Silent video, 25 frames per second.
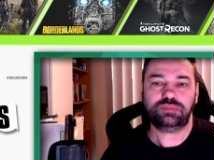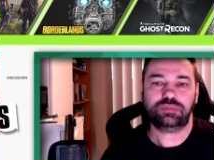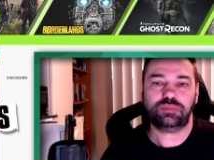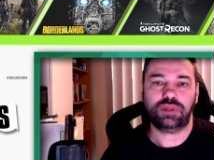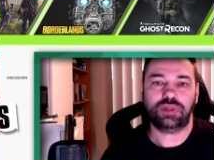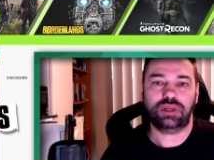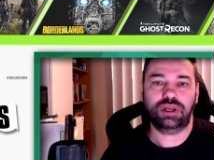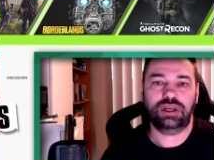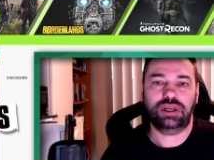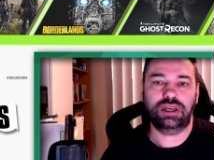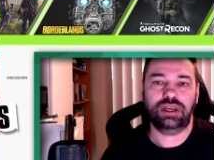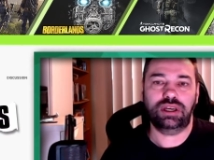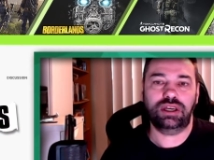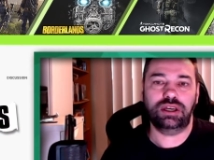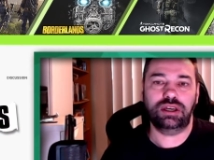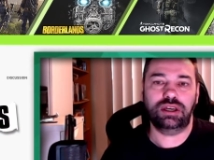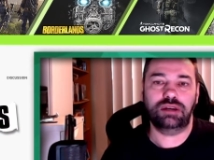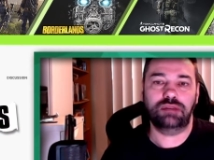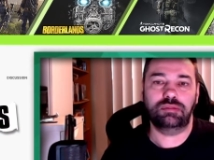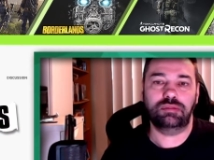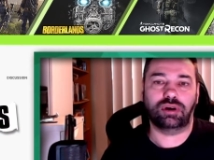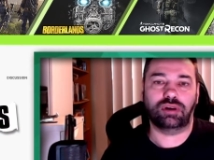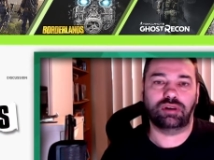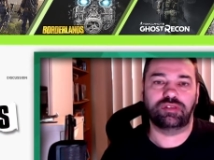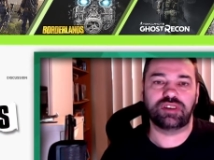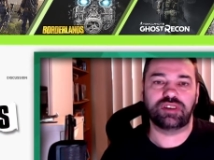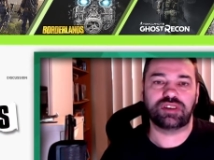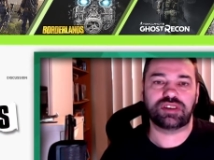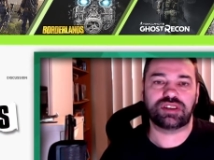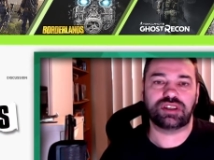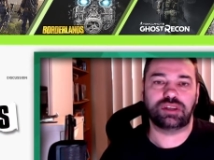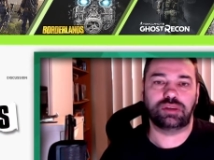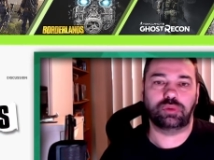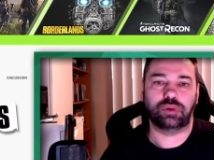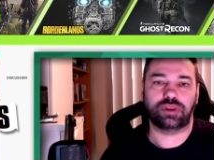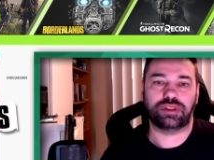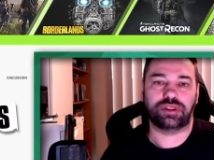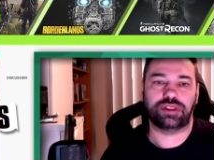Um,
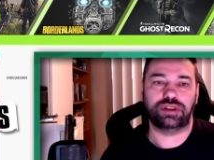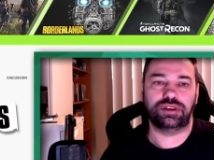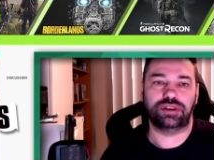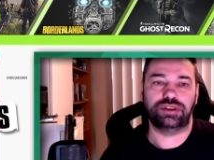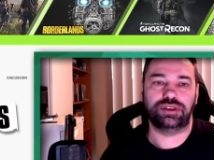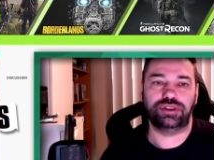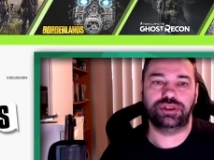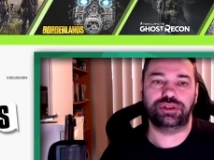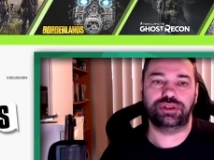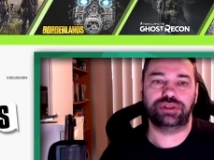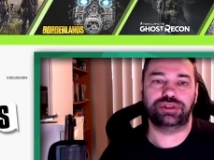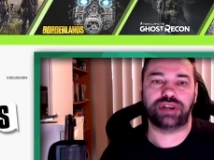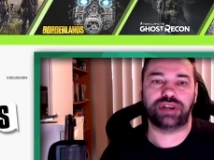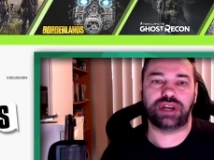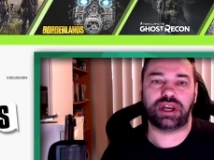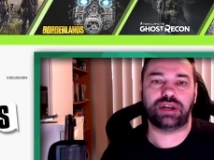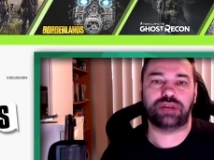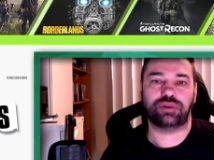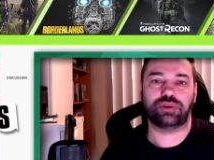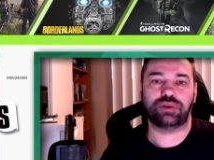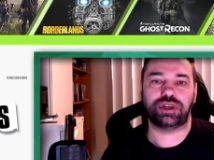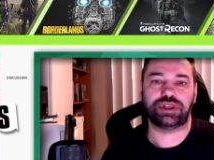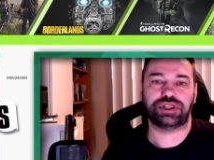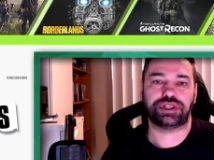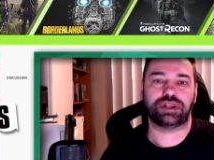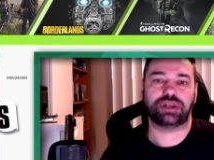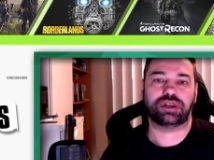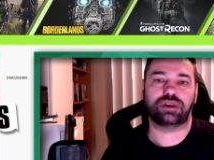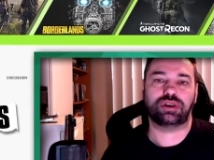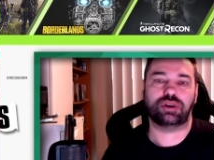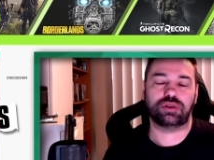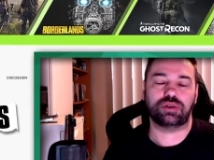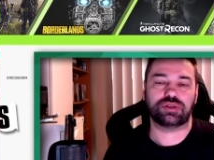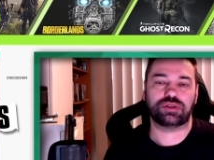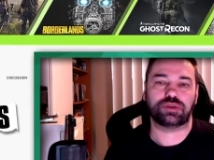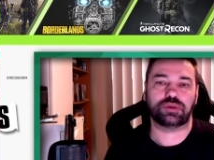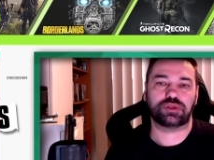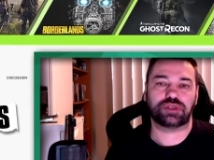obviously, with the new generation of
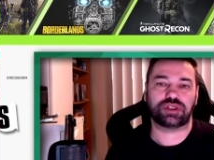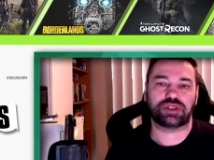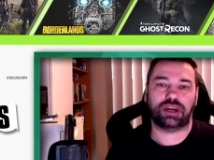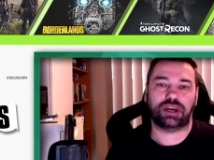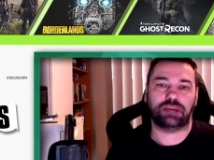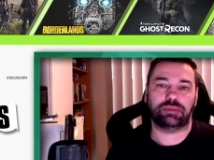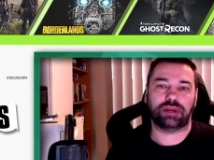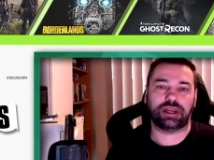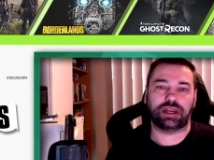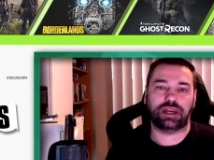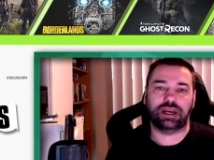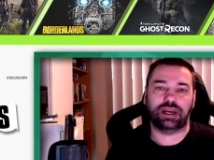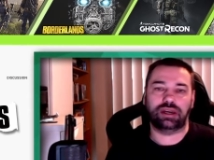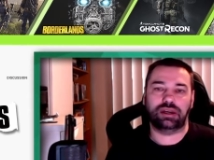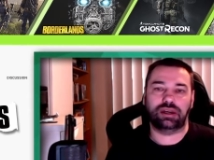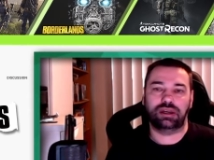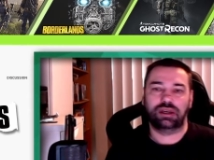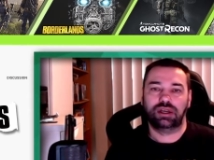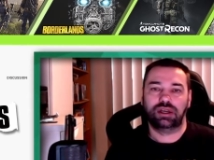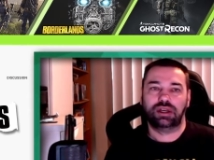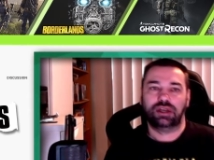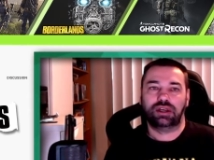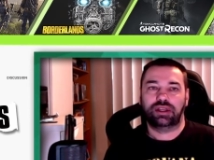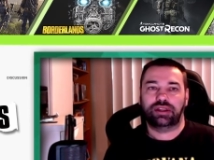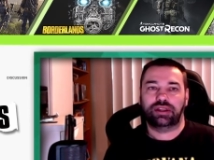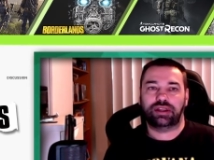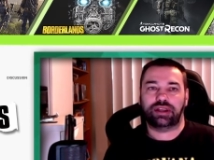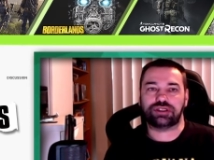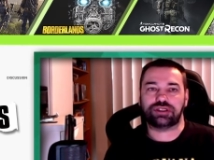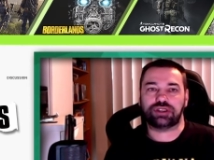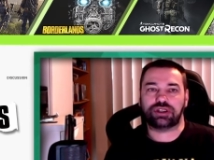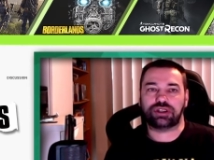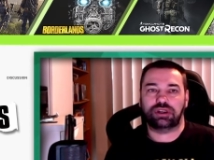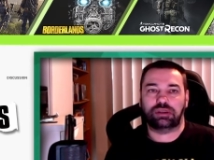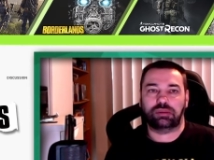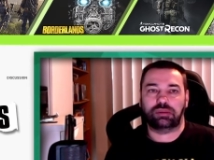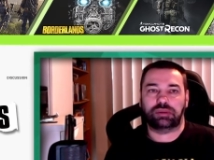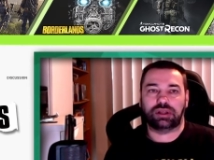consoles coming out, that's
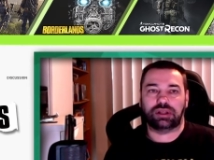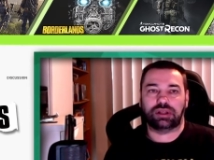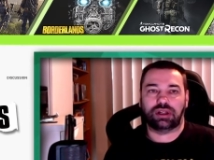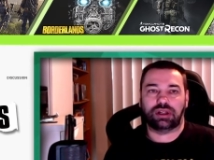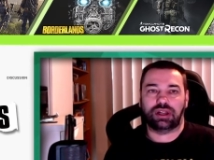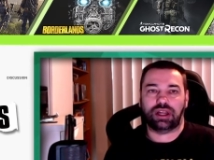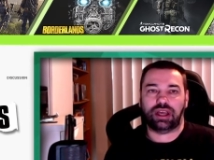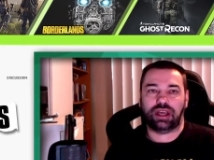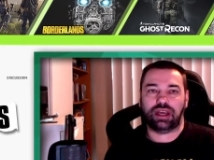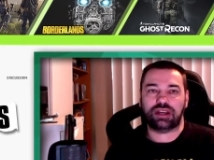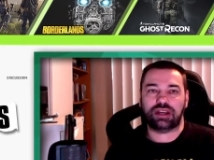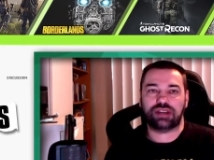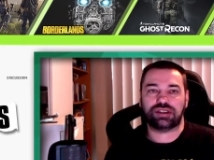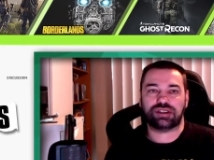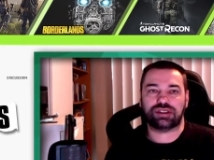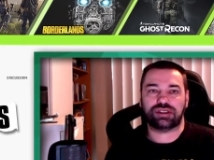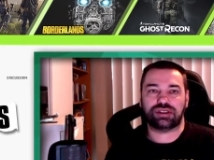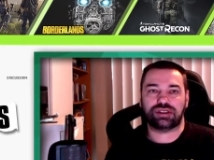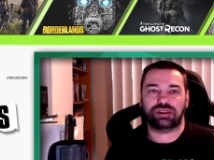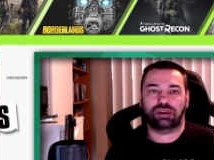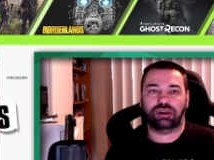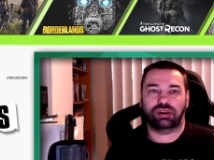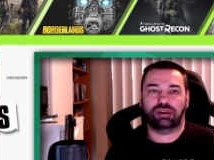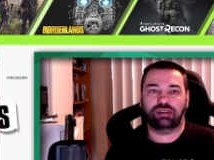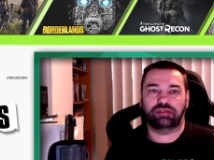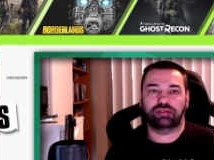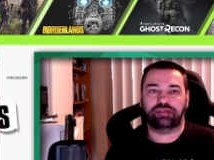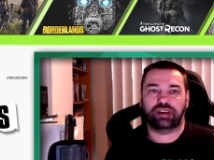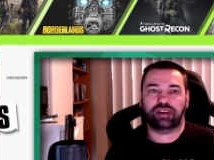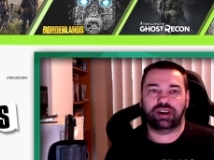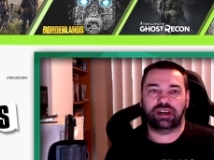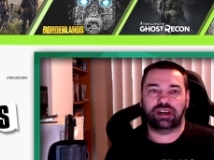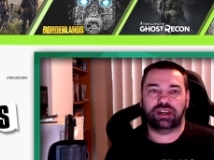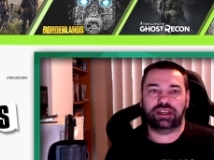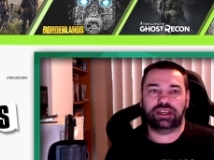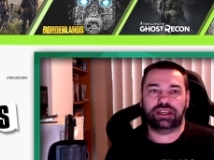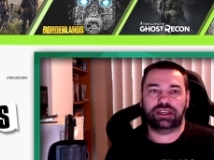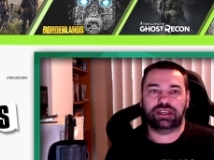going to be less of
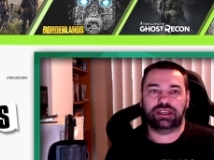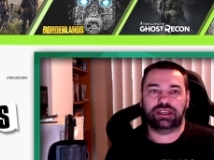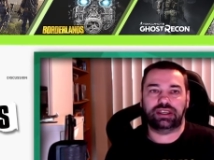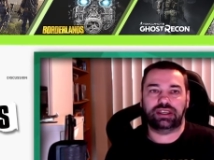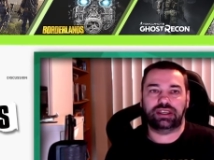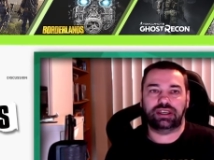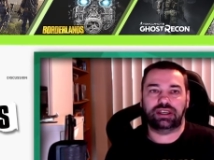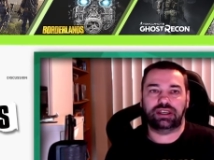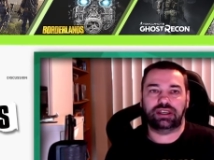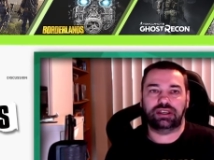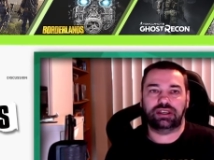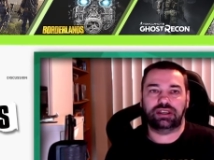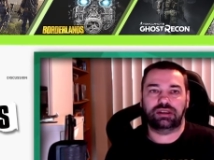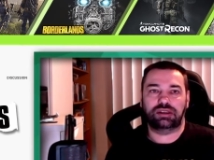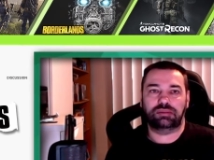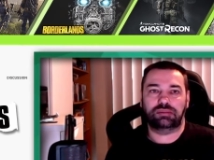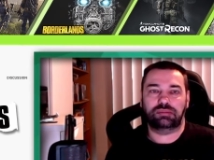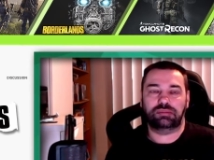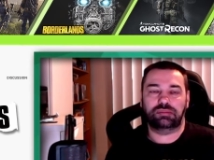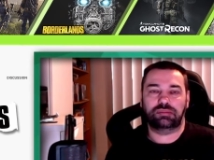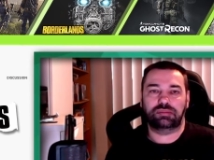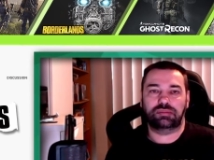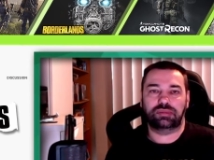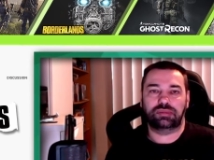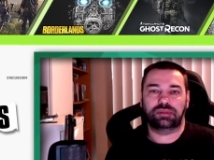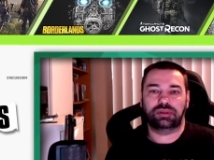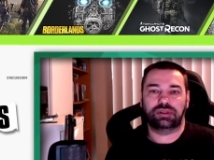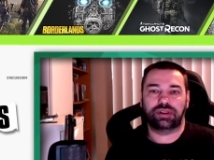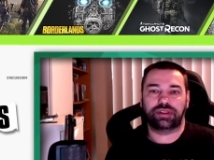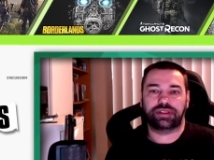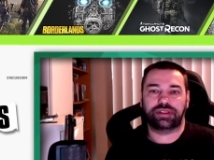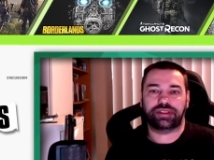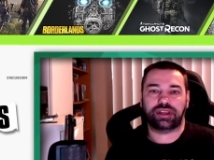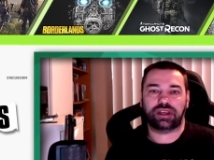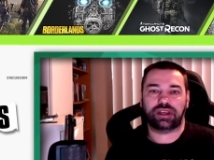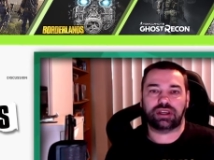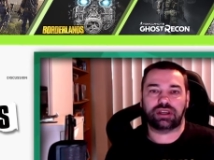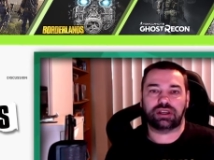a um,
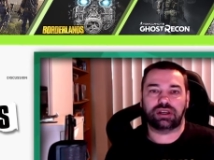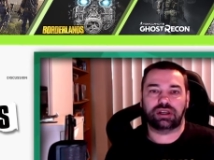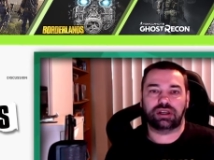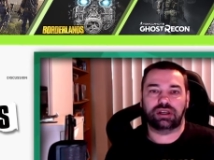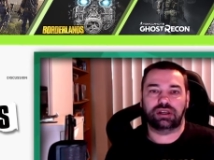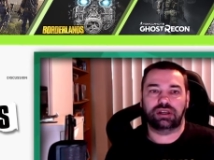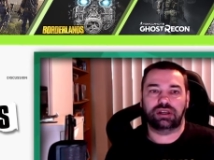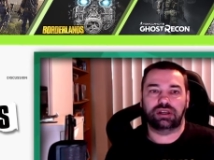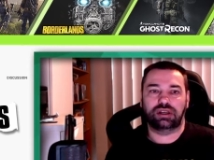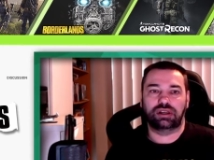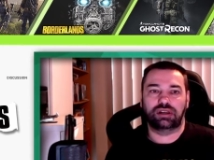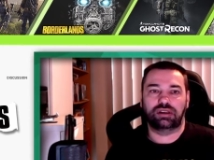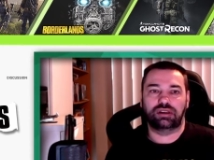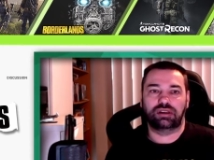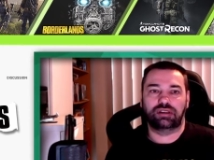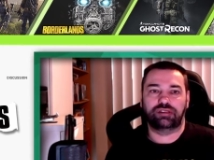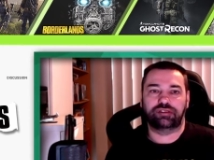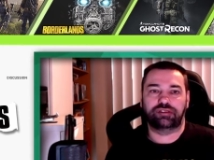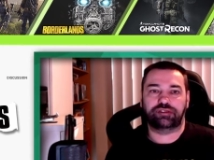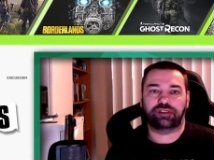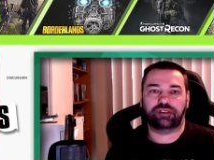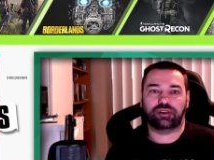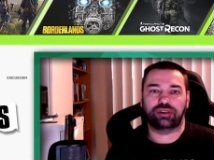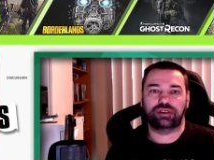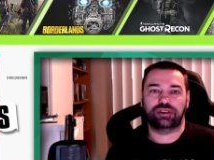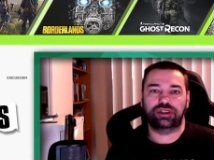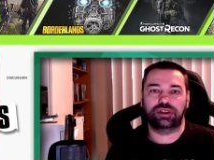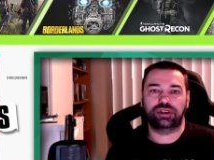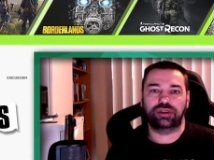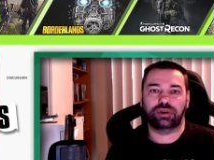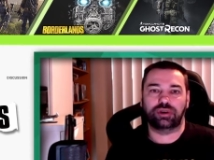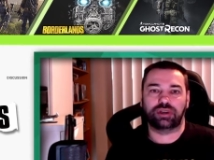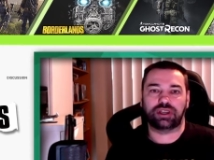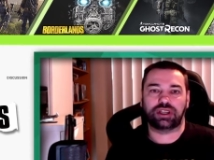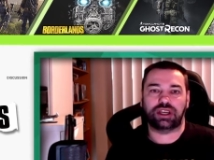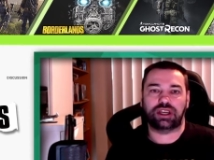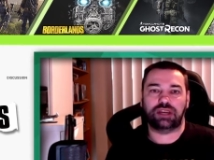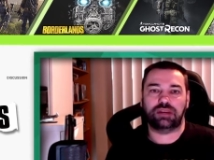thing for
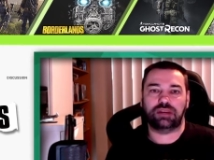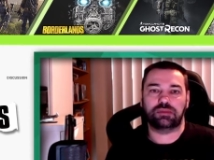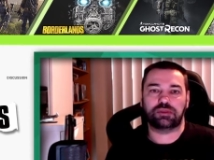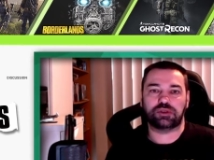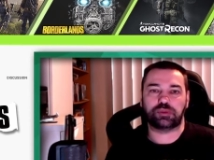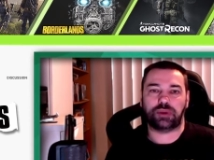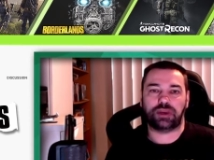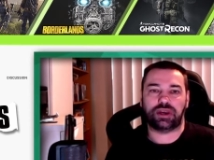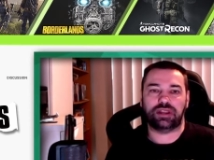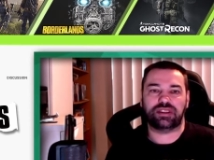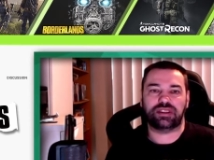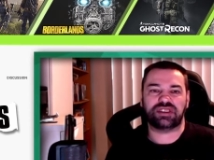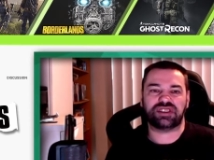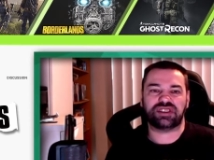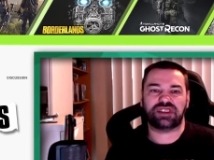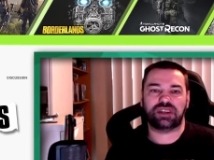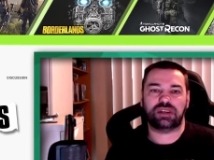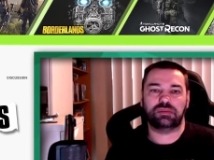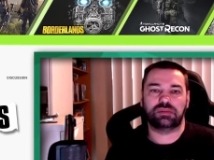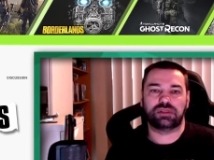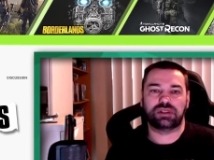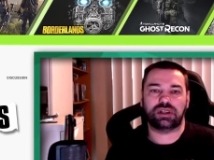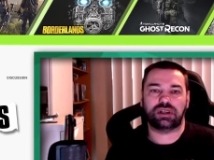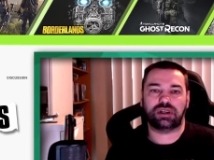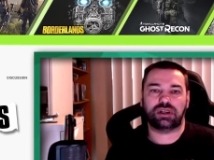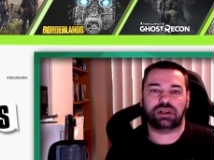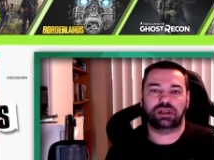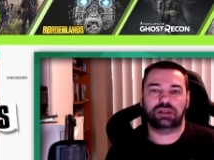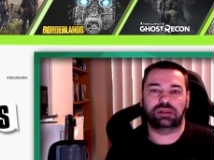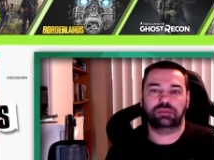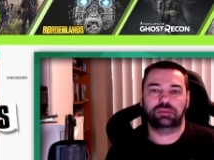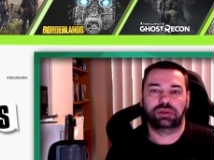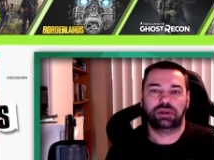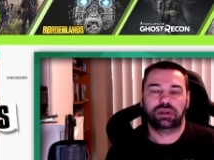newer games. But at the same time,